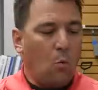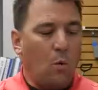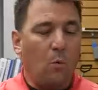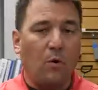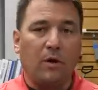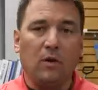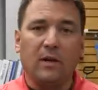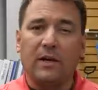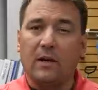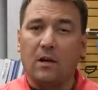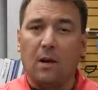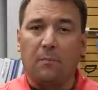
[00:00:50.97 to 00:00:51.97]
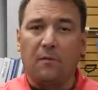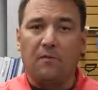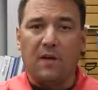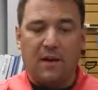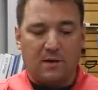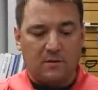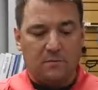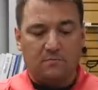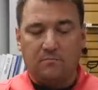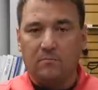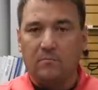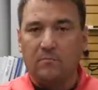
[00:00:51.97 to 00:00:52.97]
We want to look at a couple things.
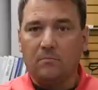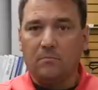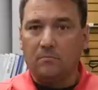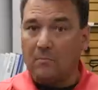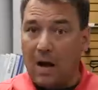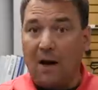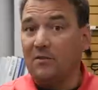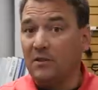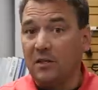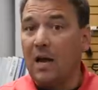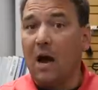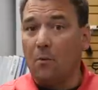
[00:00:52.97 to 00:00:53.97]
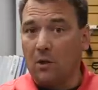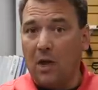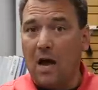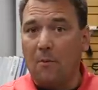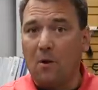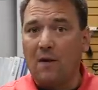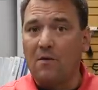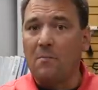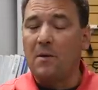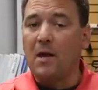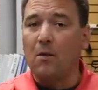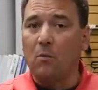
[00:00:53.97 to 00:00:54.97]
Obviously, how reliable have they
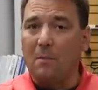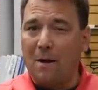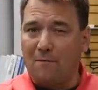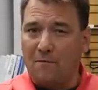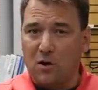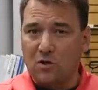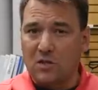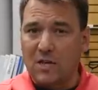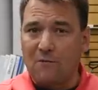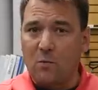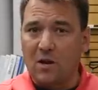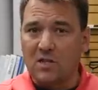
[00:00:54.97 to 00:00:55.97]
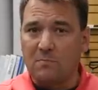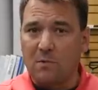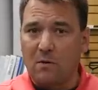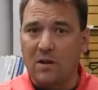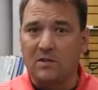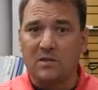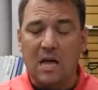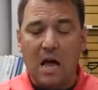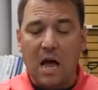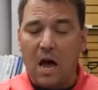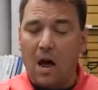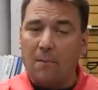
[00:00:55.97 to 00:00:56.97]
been? What malfunctions have we experienced?
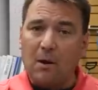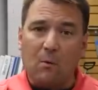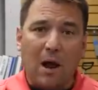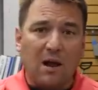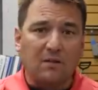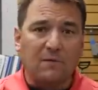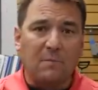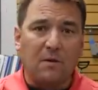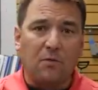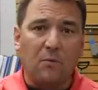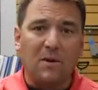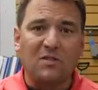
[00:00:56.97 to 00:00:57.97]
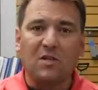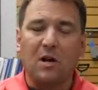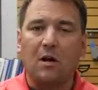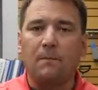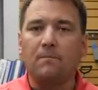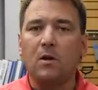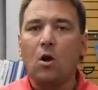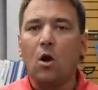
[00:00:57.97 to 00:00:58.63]
How many rounds have been through each gun?